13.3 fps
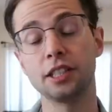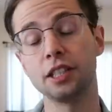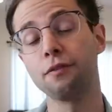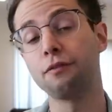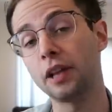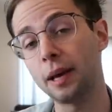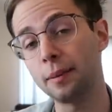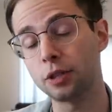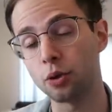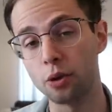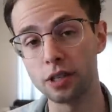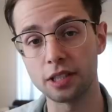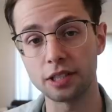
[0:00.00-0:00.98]
It's an
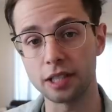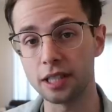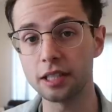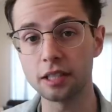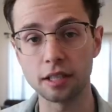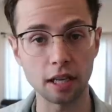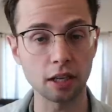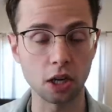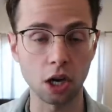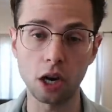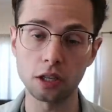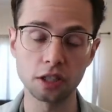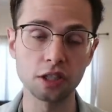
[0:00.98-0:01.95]
inflammatory disease that
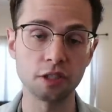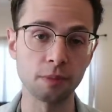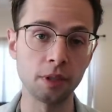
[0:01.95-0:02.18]
causes